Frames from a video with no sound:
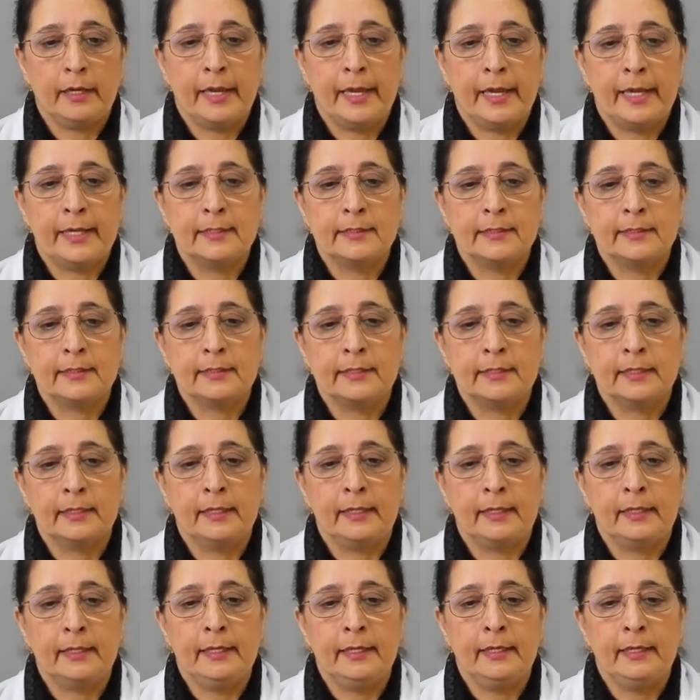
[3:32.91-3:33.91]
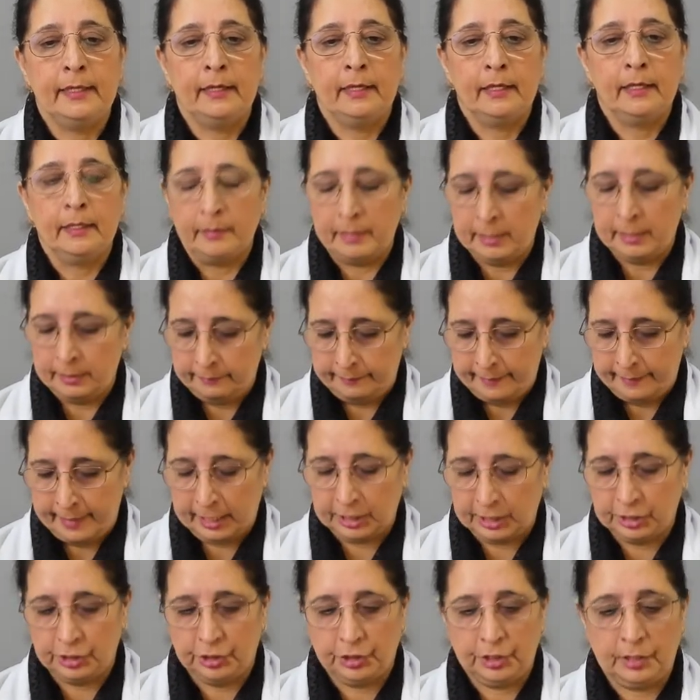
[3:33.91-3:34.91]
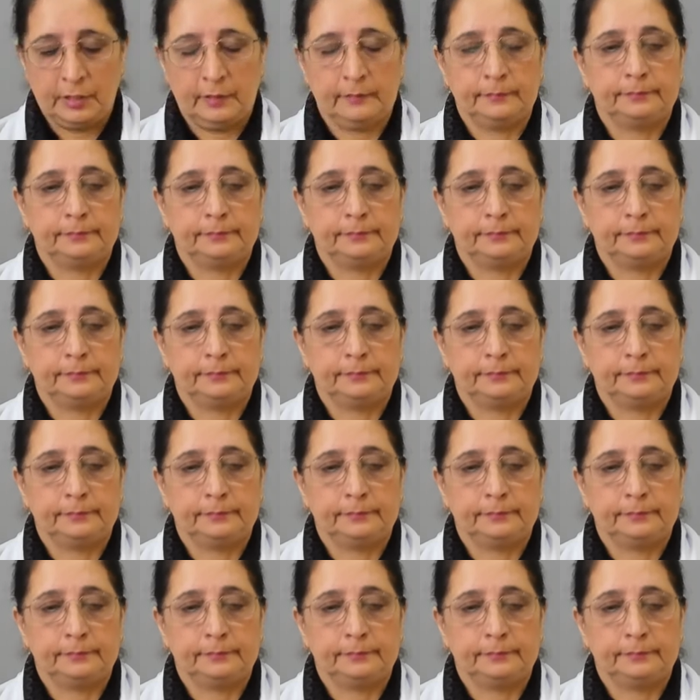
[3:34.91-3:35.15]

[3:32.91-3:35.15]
hanseli infection.